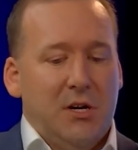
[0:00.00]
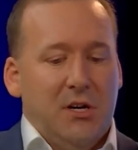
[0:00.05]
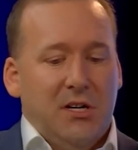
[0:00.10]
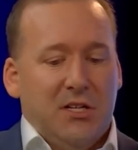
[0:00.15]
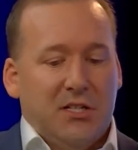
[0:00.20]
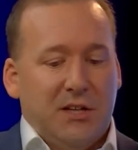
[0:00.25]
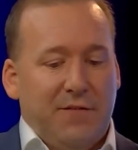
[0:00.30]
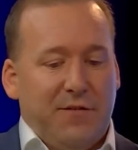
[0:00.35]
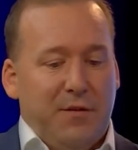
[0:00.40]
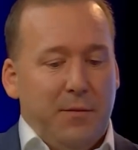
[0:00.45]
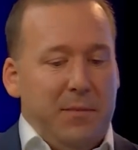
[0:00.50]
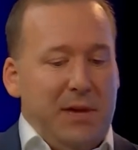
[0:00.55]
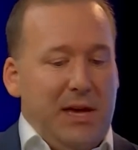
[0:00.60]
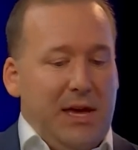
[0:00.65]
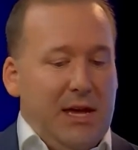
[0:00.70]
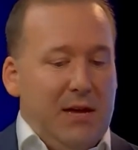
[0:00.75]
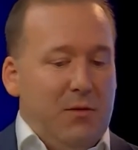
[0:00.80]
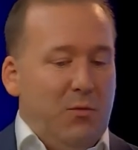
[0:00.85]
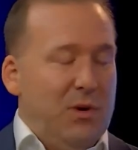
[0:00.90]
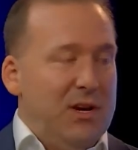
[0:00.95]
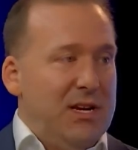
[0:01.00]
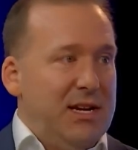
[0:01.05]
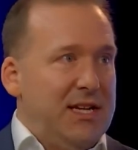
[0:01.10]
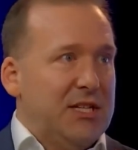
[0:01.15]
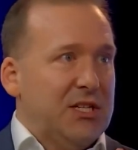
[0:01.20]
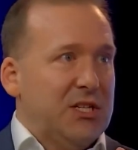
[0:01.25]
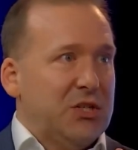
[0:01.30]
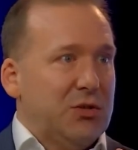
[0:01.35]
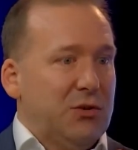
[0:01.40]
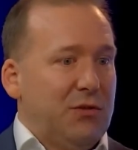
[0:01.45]
So for me, we need
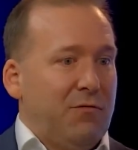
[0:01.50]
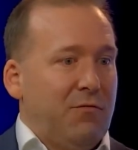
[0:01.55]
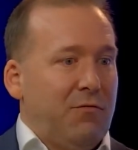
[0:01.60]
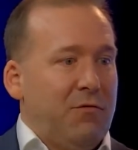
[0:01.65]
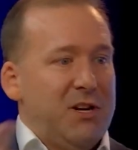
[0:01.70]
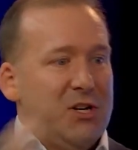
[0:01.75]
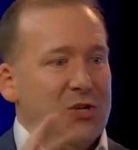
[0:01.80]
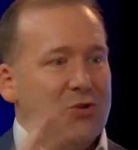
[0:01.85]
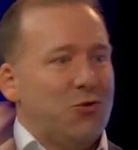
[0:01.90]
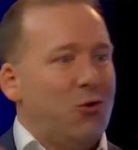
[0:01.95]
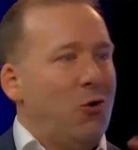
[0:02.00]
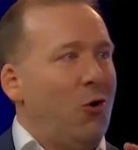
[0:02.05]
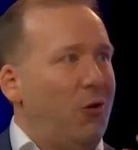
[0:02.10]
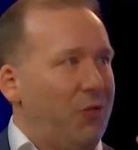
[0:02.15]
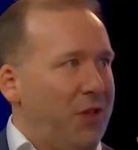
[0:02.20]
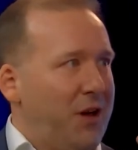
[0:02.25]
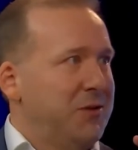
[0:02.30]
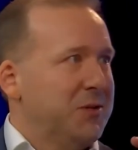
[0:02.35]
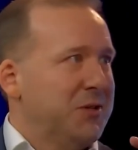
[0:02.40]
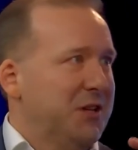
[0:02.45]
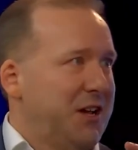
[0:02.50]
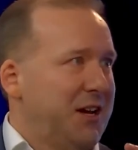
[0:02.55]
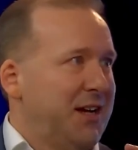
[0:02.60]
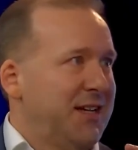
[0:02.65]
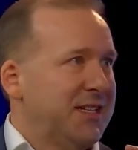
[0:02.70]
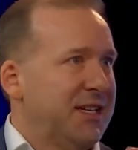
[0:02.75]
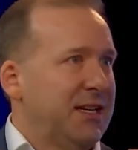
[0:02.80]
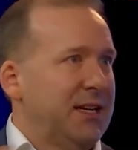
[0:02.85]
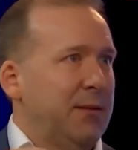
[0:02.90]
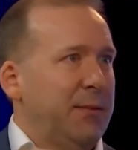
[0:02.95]
to sort of redraw those
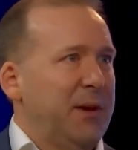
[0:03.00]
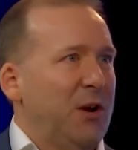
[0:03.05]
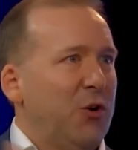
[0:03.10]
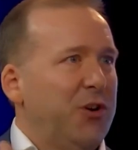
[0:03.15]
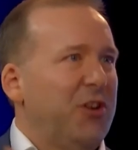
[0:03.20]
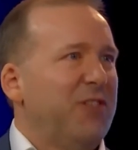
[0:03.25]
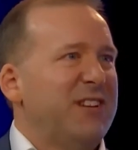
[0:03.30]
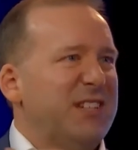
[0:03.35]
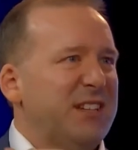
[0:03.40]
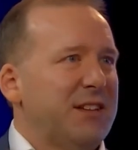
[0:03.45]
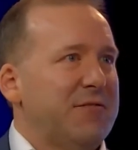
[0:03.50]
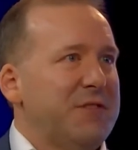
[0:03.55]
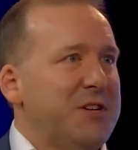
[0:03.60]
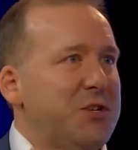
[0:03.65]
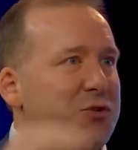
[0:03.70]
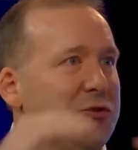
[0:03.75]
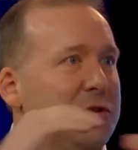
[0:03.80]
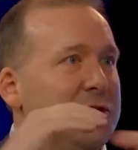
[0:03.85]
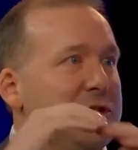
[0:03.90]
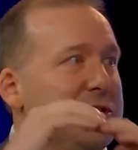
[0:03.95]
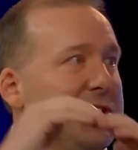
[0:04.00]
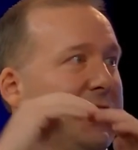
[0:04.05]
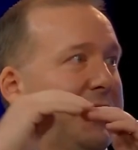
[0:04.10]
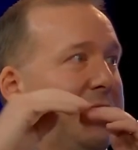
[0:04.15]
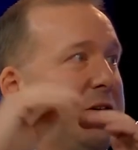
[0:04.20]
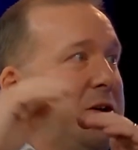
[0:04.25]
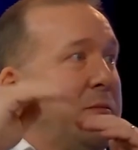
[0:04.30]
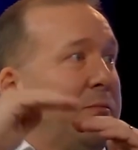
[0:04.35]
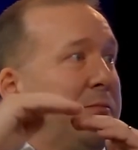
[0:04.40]
lines a little bit, or not necessarily redraw, just like